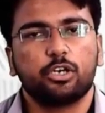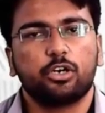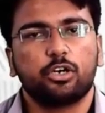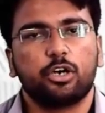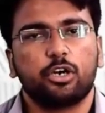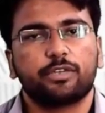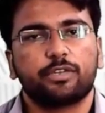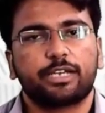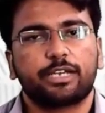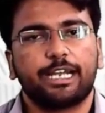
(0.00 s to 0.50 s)

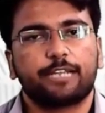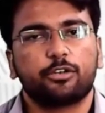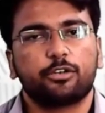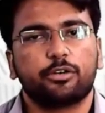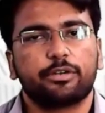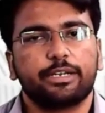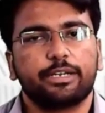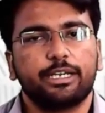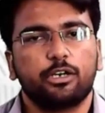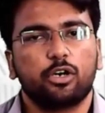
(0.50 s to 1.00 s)
of the
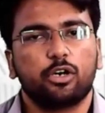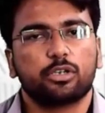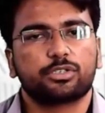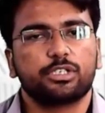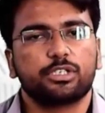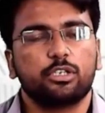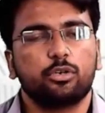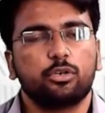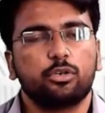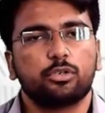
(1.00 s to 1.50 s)
cathode ray
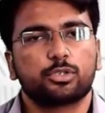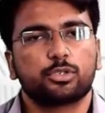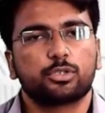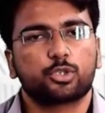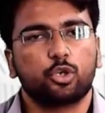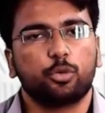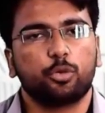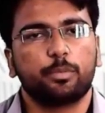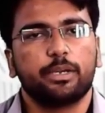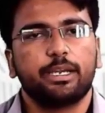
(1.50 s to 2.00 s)

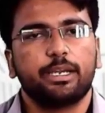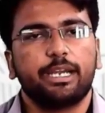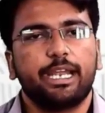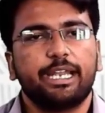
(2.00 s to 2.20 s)
oscilloscope.